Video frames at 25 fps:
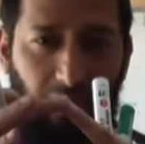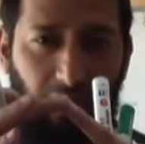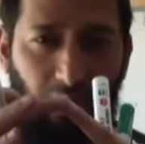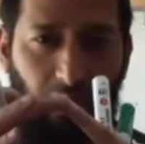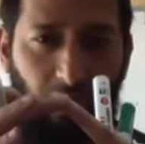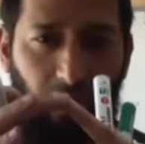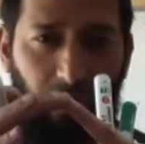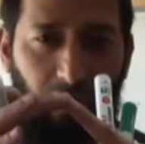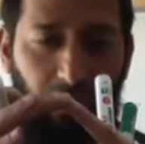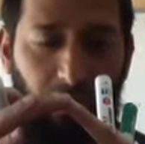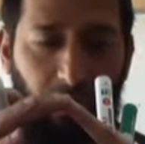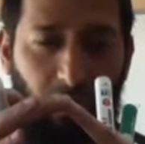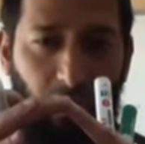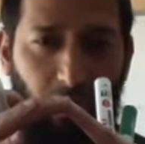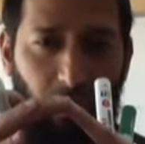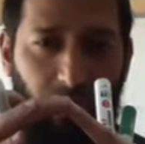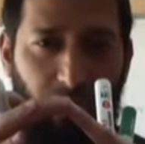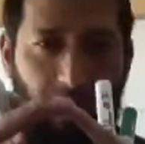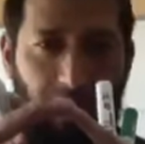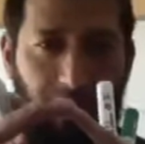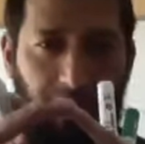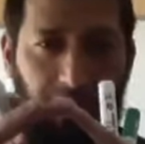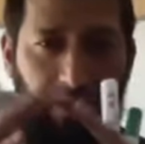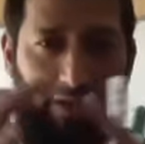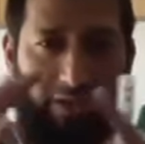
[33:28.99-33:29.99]
or those
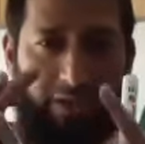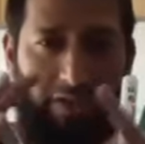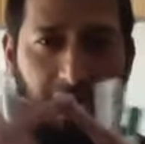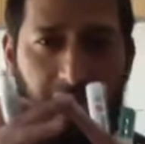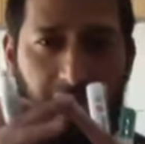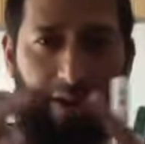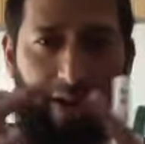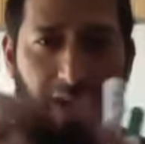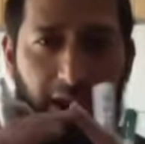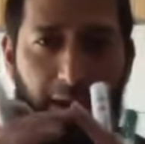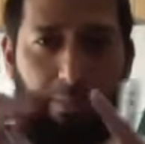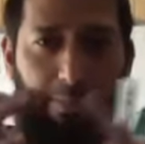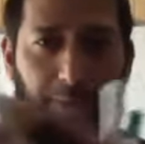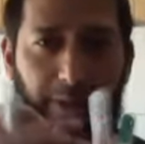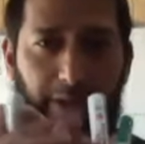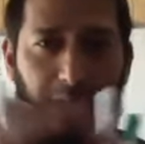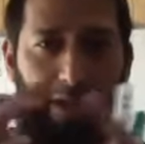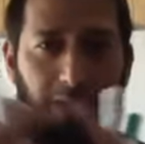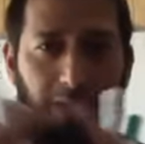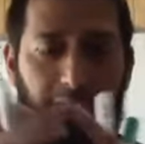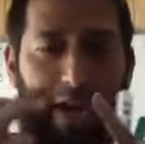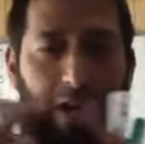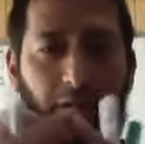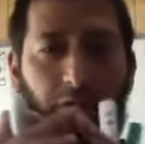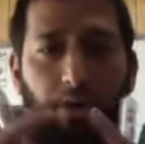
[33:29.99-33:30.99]
vectors that are
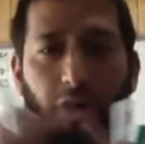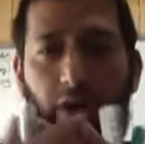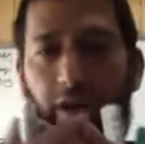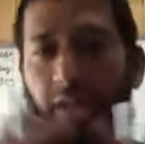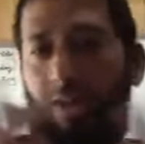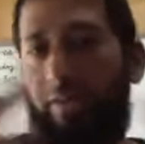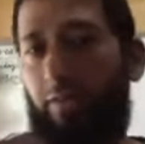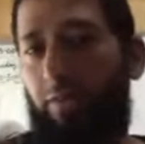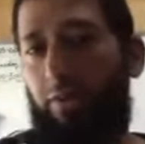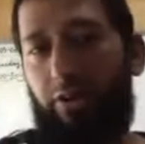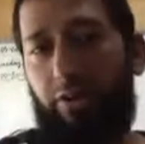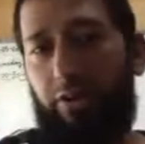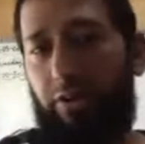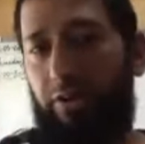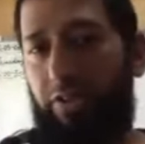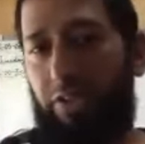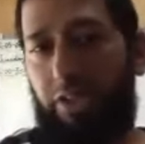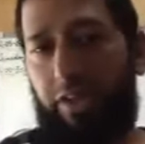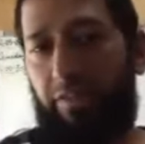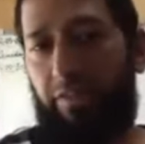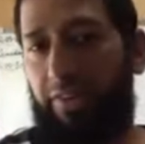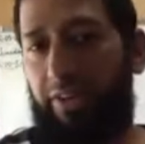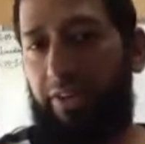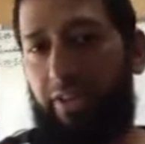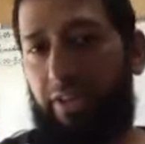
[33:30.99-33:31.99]
empty, that do not have a
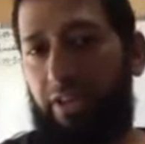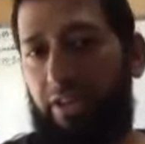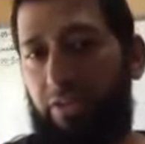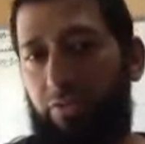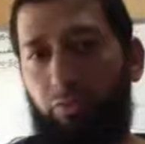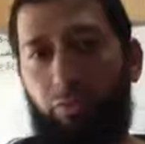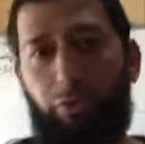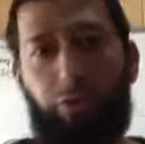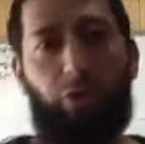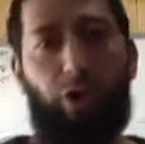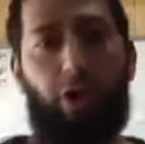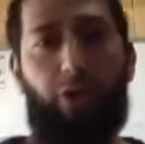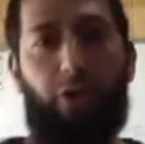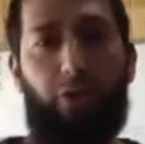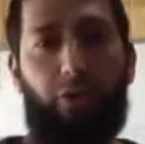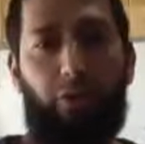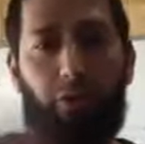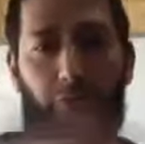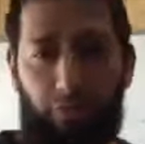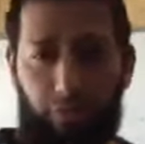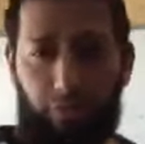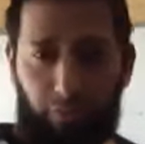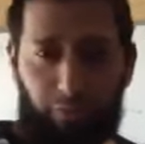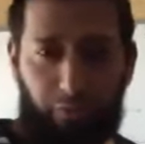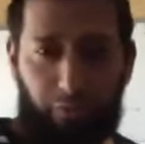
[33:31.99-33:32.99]
gene of interest, we do not
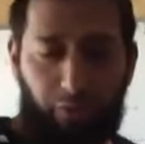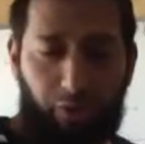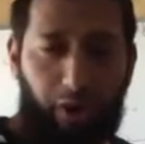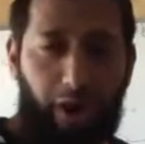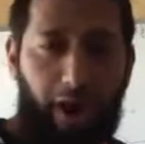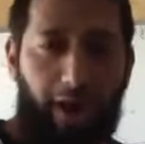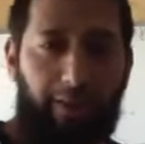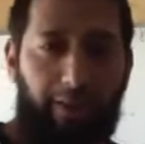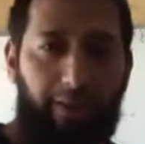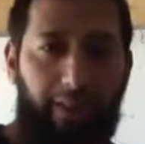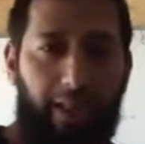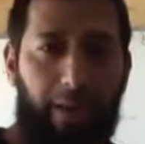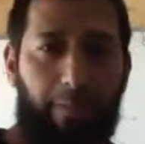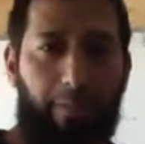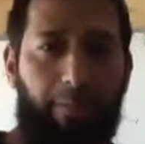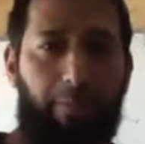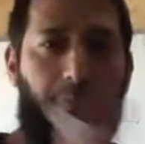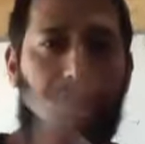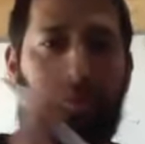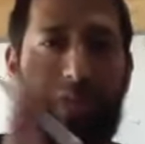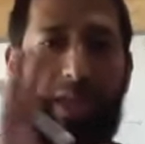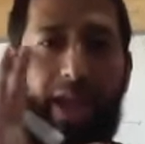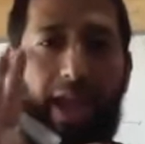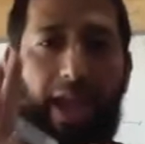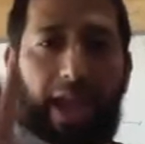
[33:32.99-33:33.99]
require them,
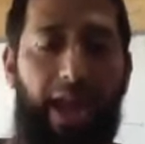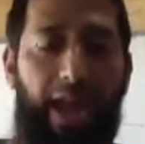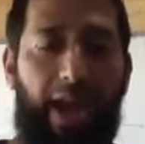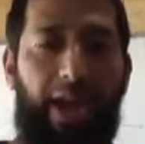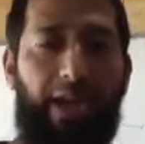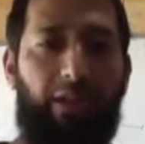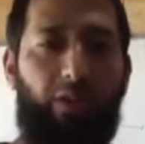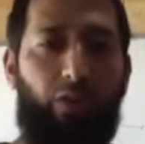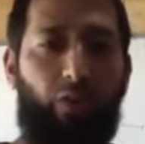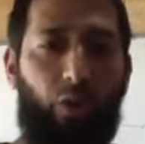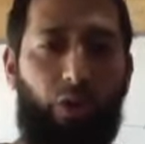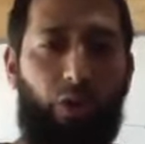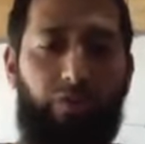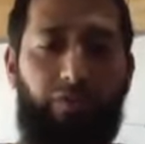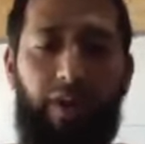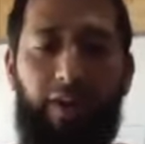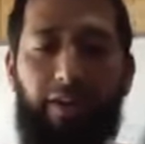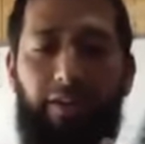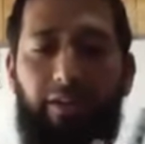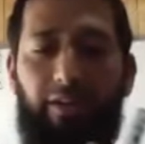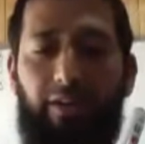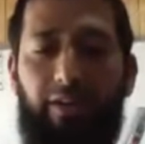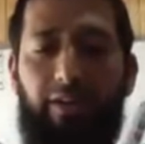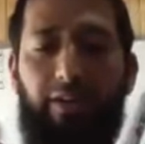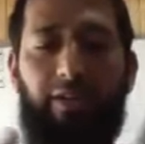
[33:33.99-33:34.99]
and those
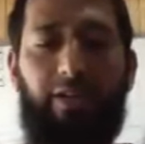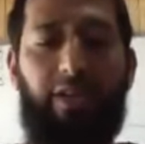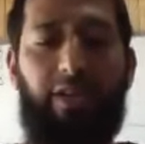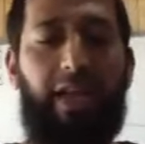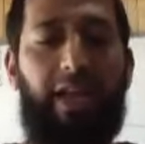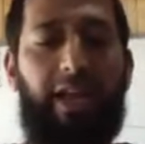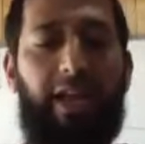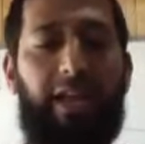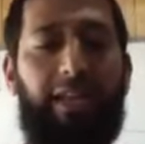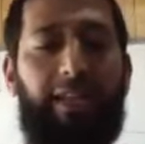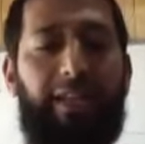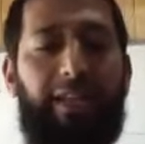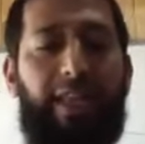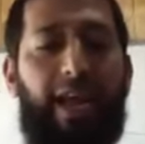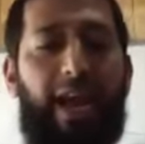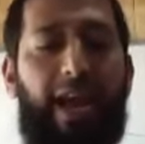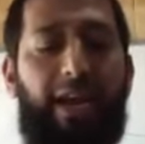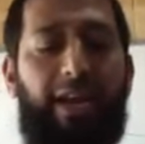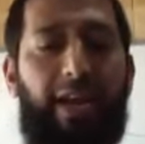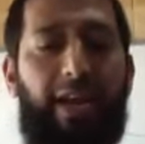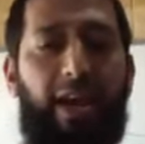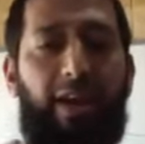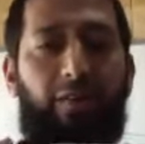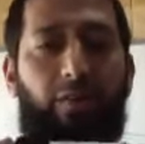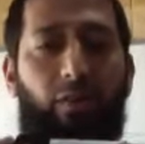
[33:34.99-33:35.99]
vectors
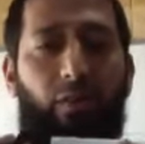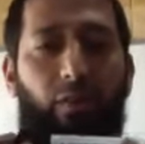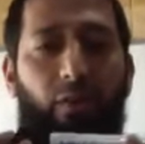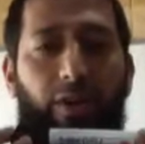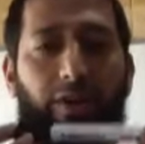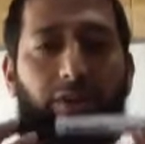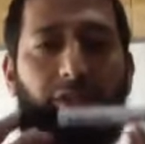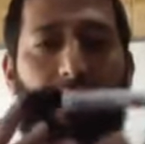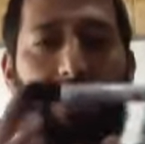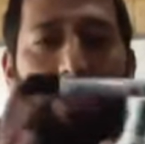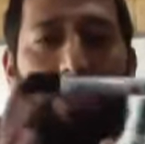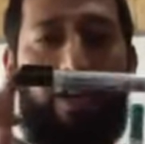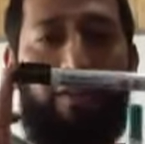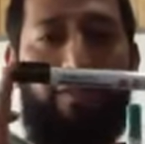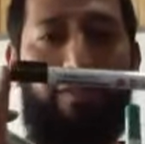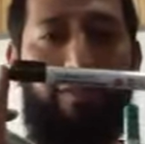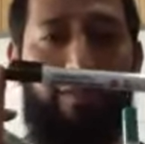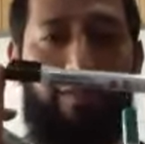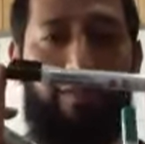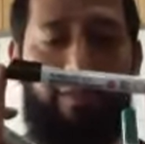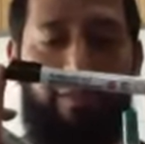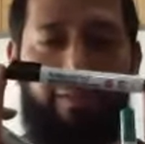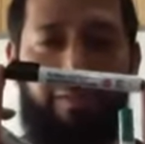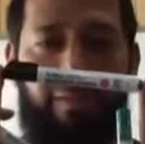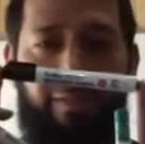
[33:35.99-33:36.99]
that have our gene of
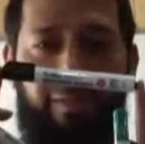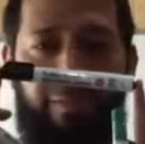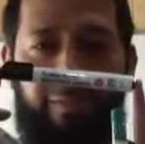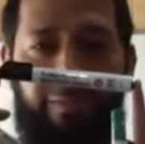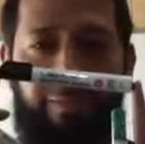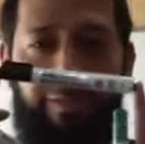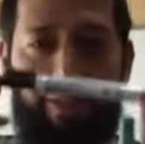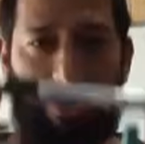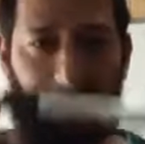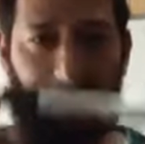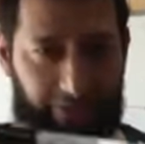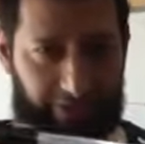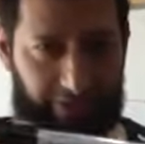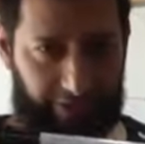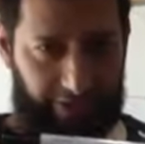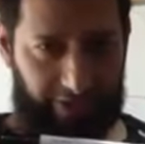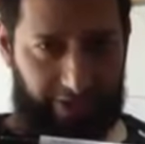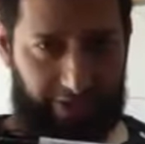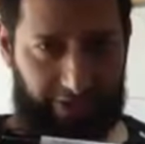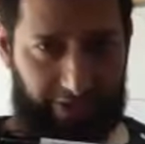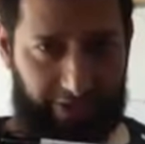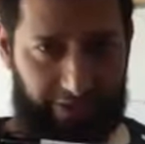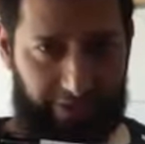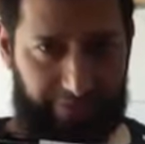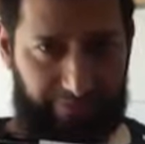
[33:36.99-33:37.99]

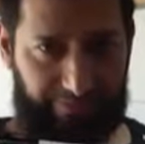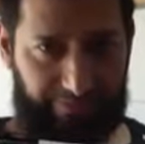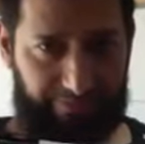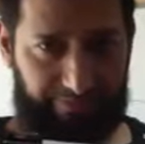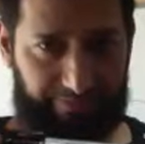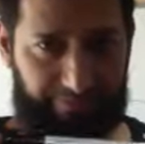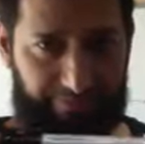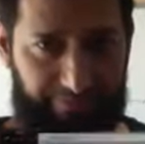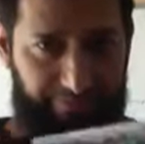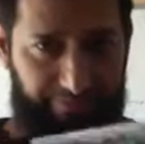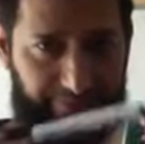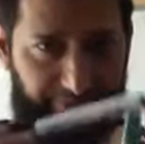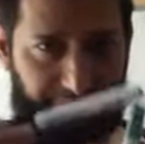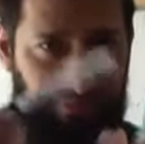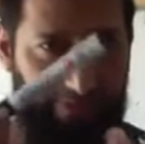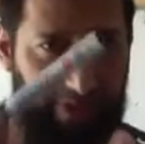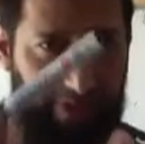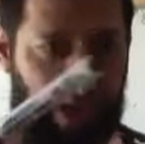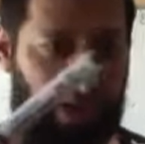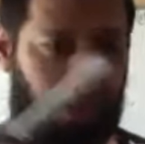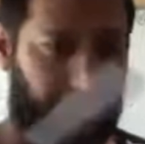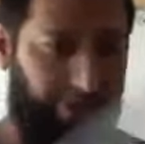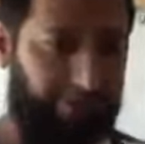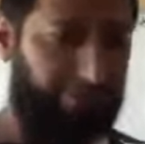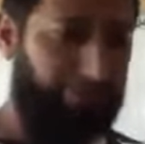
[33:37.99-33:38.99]
interest,
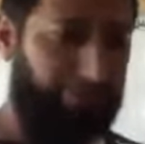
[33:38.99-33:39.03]
right?